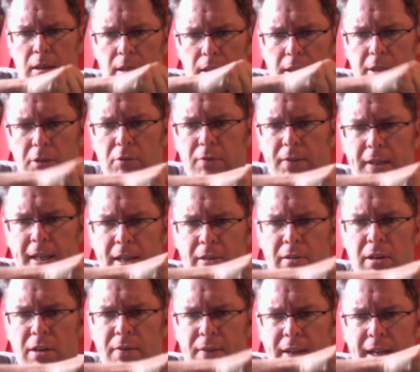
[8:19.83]
little video
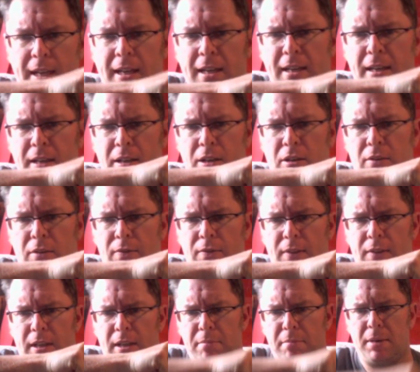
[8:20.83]
over here of
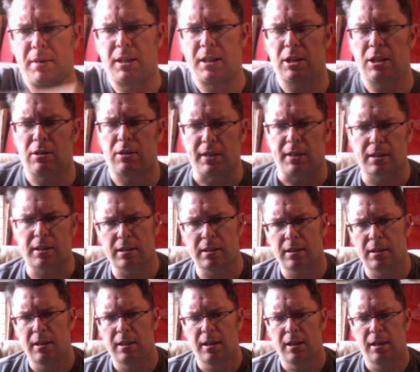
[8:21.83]
Atarix
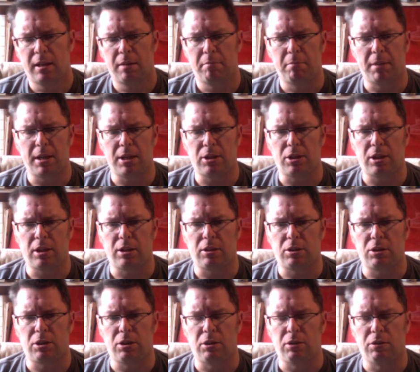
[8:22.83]
managing
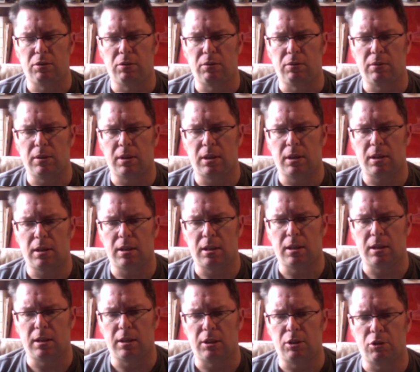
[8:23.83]
to
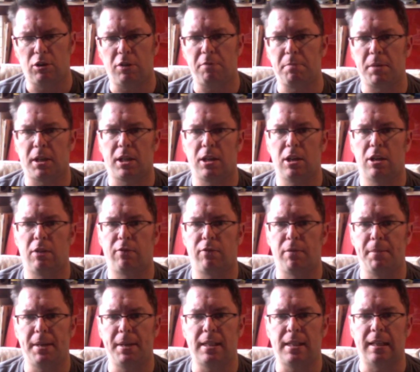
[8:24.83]
drive my car
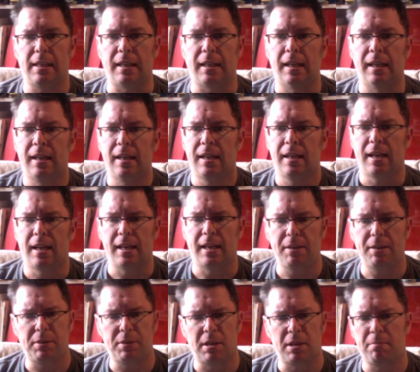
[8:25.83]
from Italy, and he
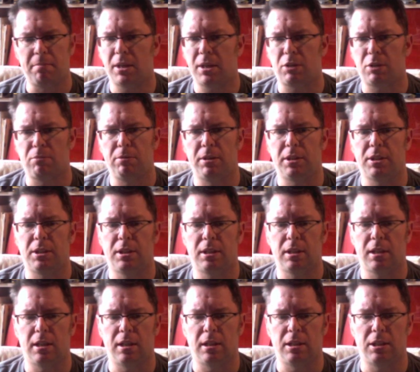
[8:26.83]
was in a much worse
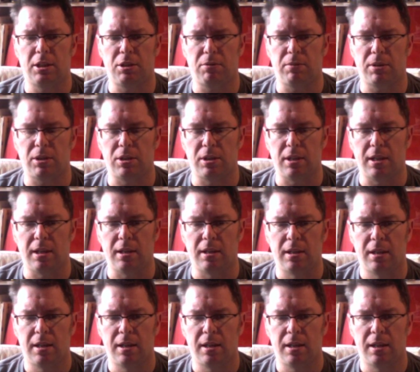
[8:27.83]
situation then,